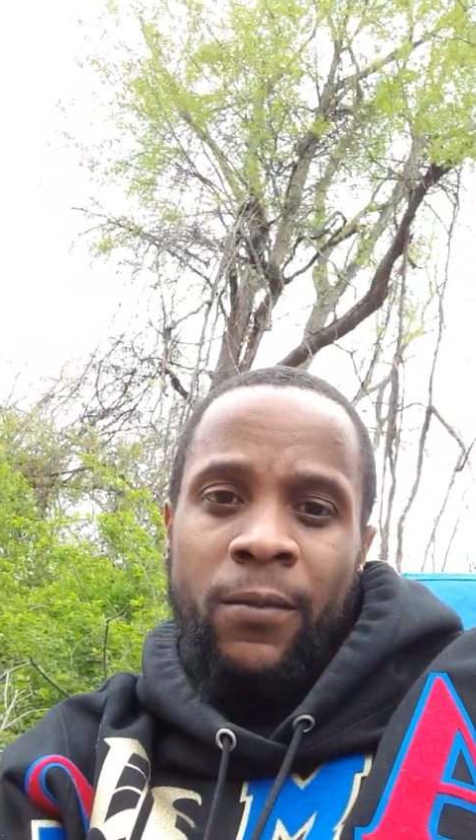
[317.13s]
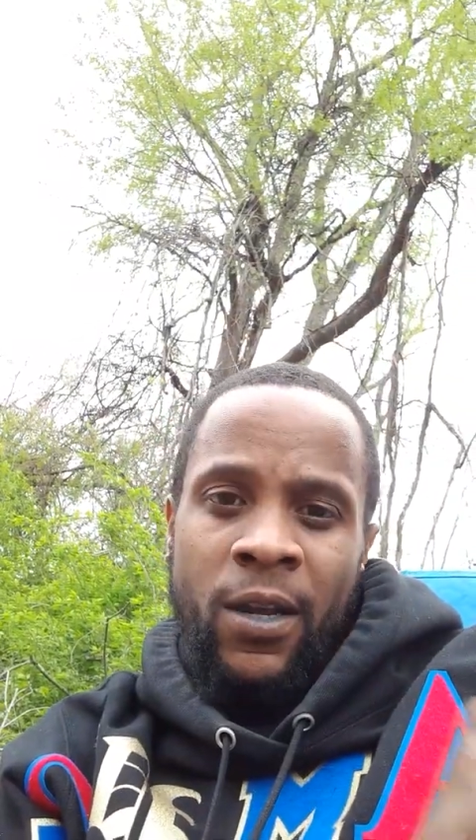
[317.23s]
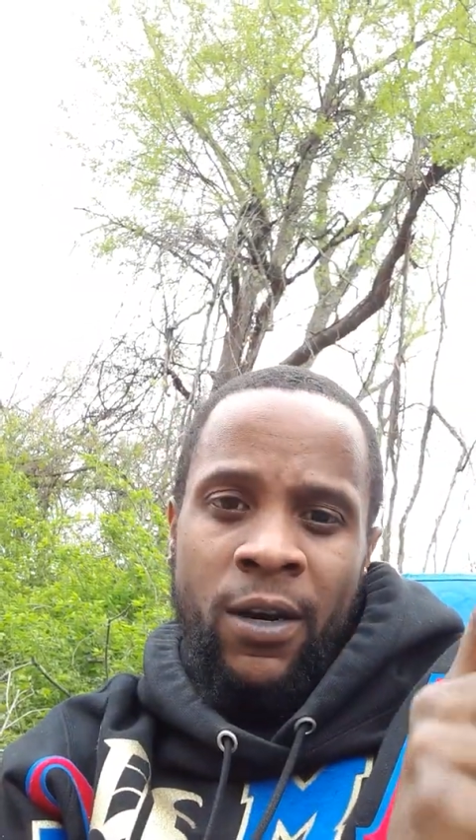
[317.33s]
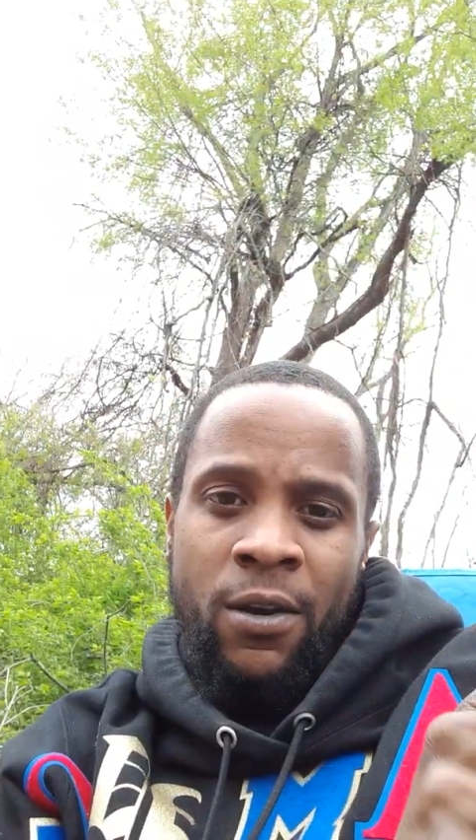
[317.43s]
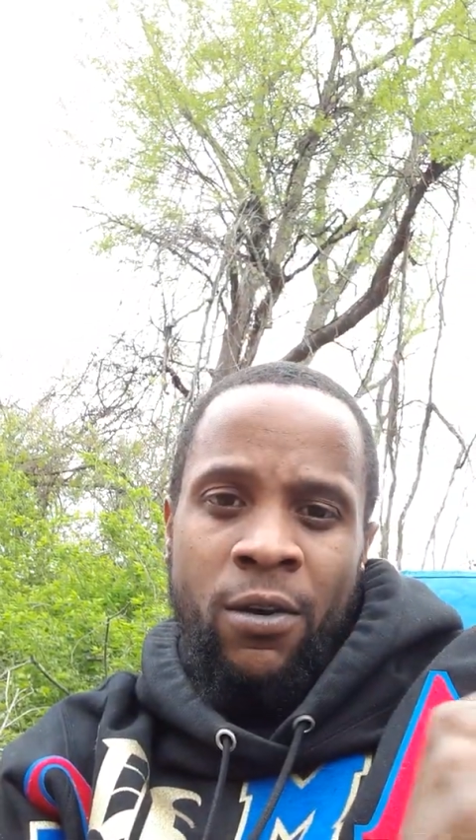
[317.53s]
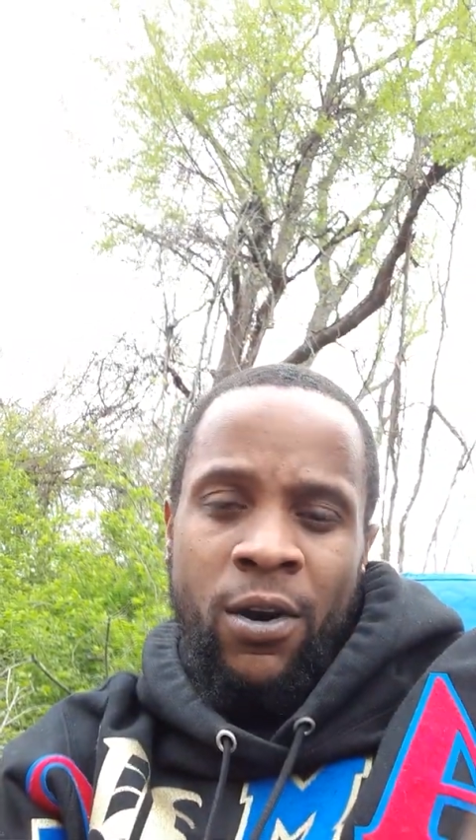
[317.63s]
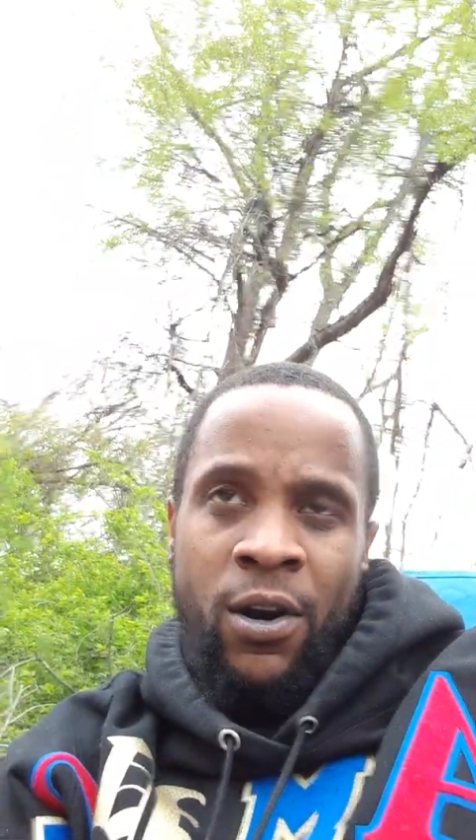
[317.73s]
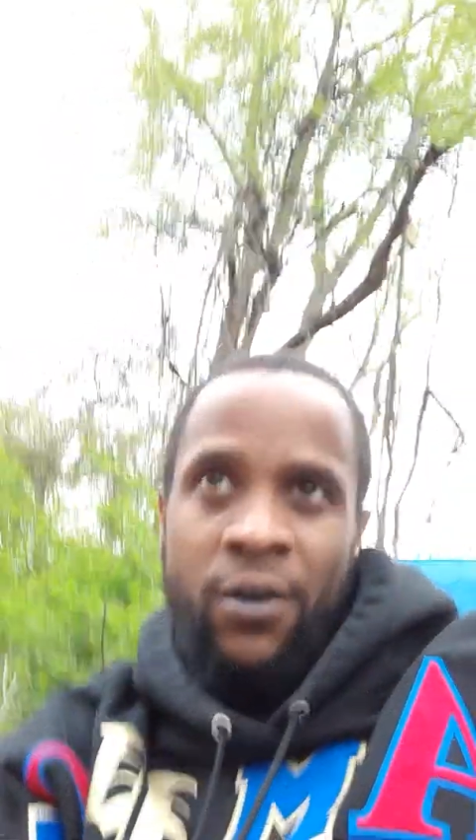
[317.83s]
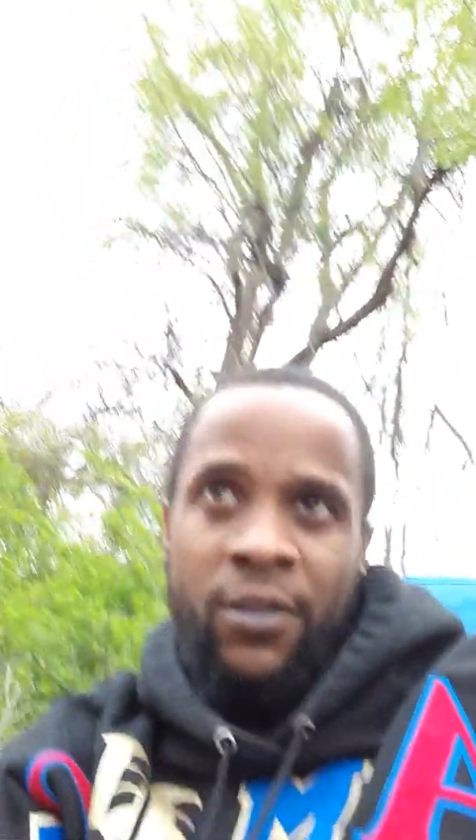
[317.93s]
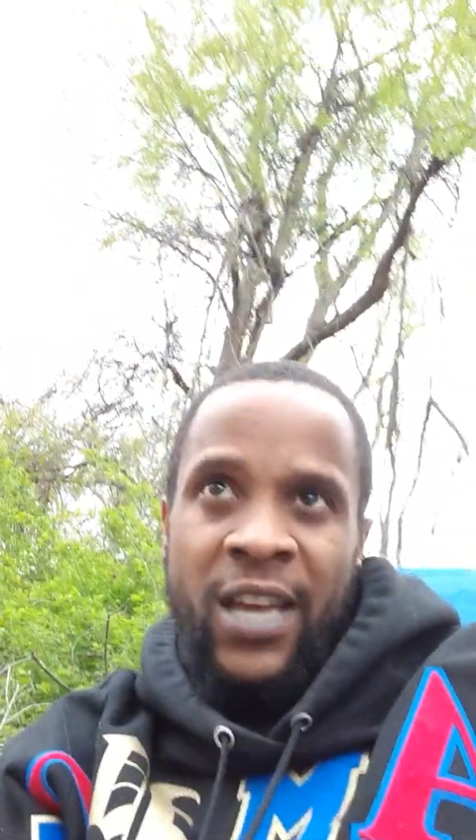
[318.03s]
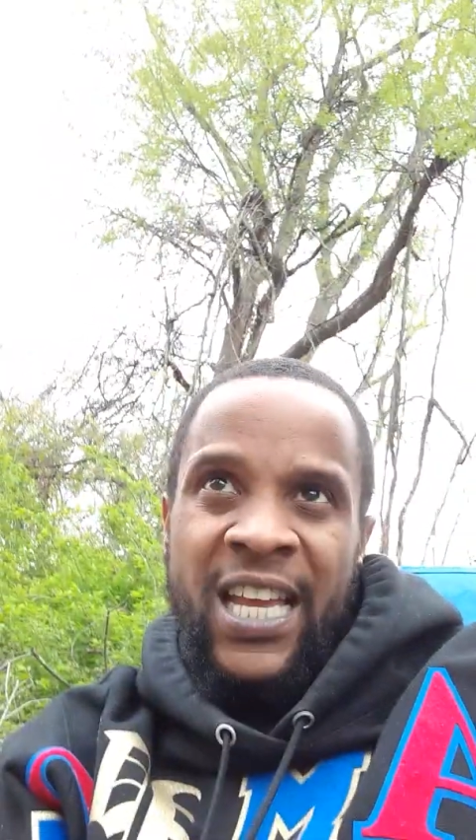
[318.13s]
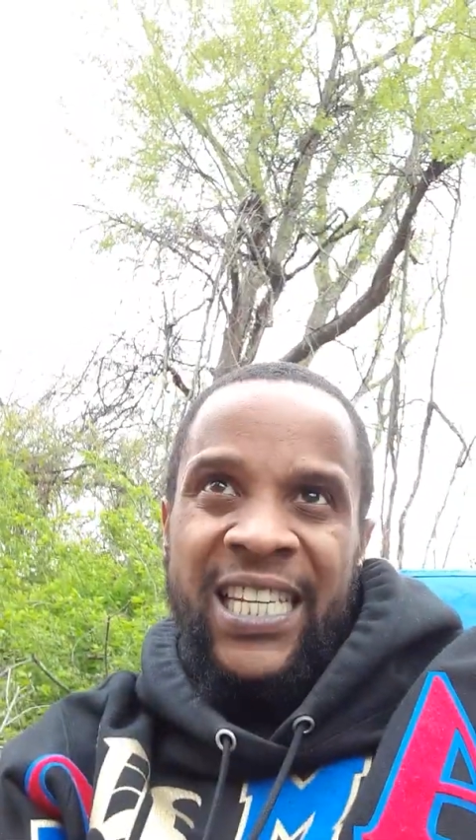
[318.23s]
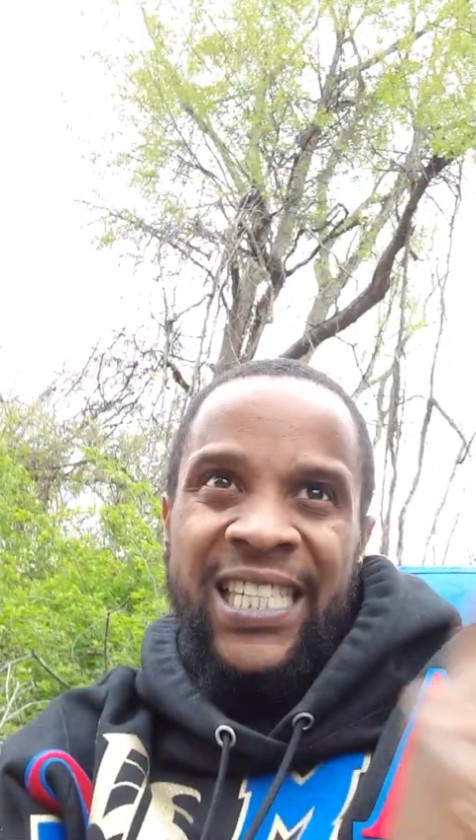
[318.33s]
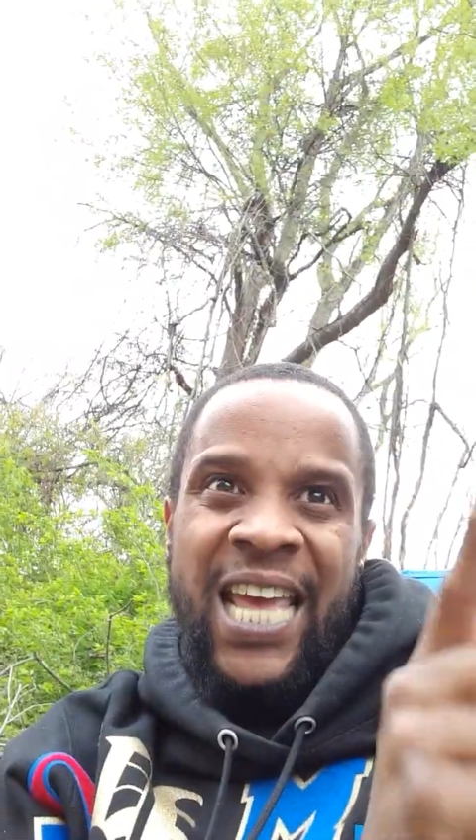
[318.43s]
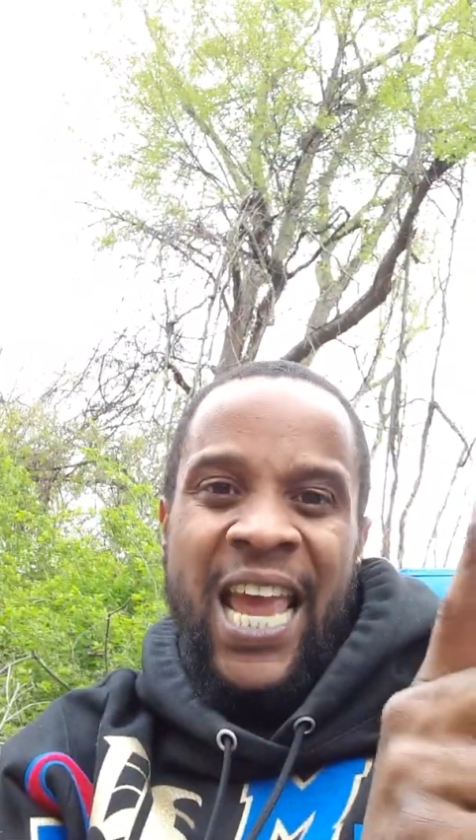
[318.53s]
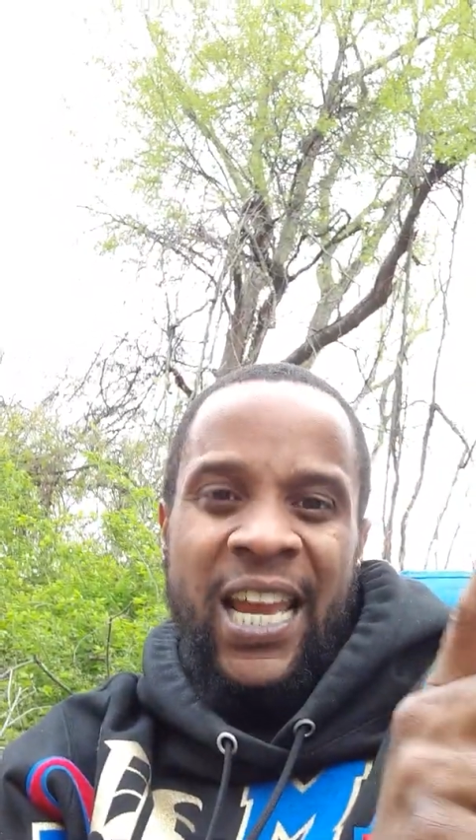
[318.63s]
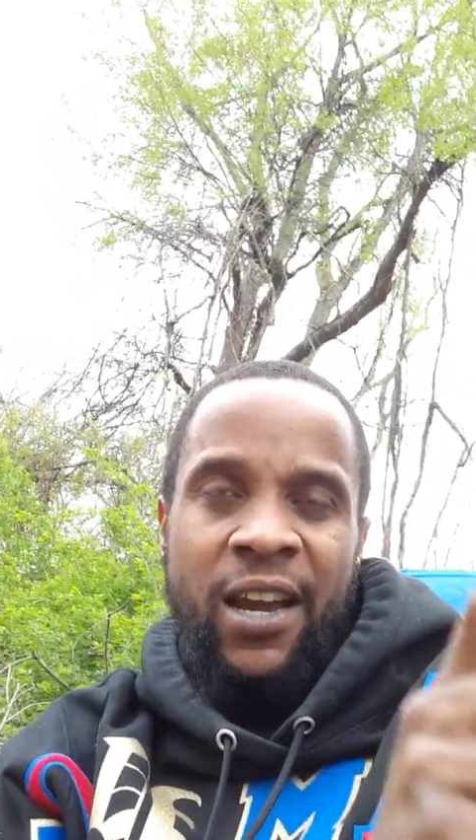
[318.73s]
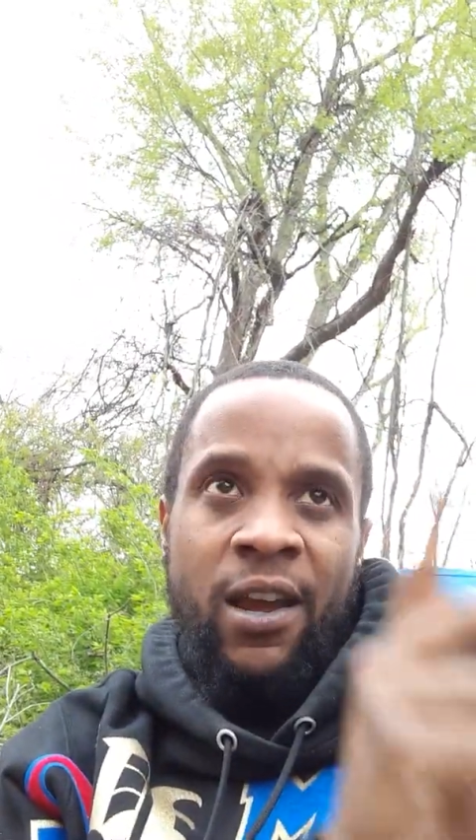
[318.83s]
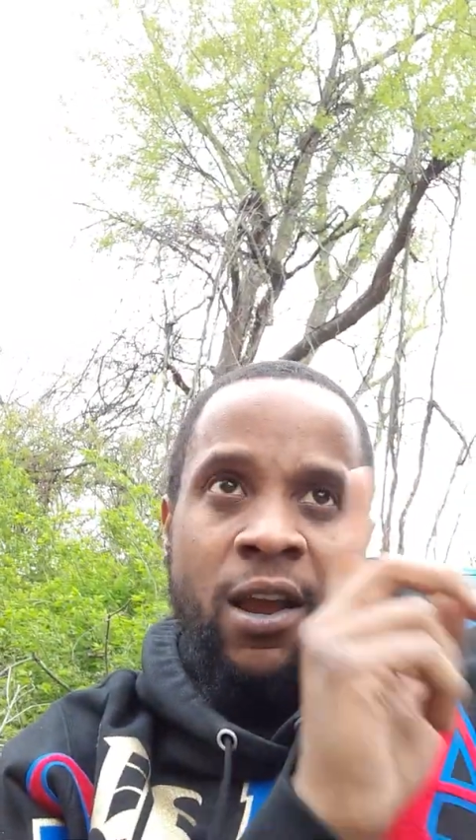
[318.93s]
and go to Earth and take